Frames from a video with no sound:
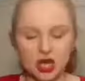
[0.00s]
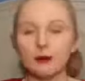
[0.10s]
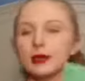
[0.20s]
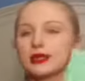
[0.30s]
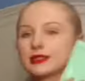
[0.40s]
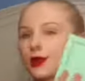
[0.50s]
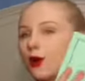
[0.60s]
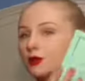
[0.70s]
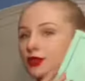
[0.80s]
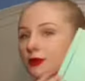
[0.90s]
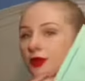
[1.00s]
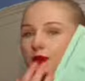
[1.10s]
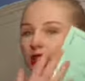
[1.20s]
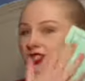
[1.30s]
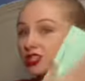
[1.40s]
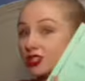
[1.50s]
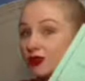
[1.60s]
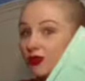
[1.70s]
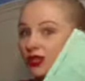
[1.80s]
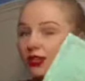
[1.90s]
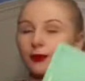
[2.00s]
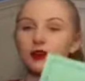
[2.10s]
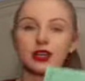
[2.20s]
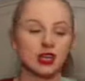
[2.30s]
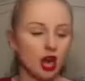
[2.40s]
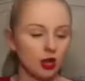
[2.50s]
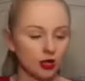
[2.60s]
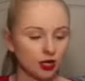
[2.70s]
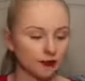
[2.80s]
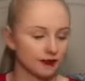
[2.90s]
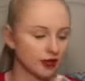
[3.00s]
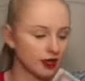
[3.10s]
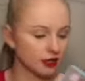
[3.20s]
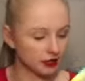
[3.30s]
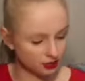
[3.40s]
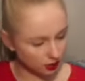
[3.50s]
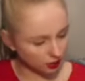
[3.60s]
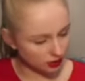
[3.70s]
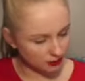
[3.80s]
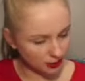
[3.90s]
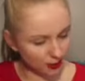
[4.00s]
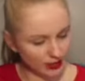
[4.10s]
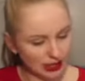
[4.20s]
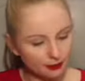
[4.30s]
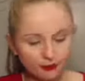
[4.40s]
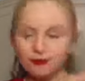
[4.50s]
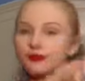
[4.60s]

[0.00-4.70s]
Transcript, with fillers: got me this Ulta Beauty, which is a really pretty color. This Ulta Beauty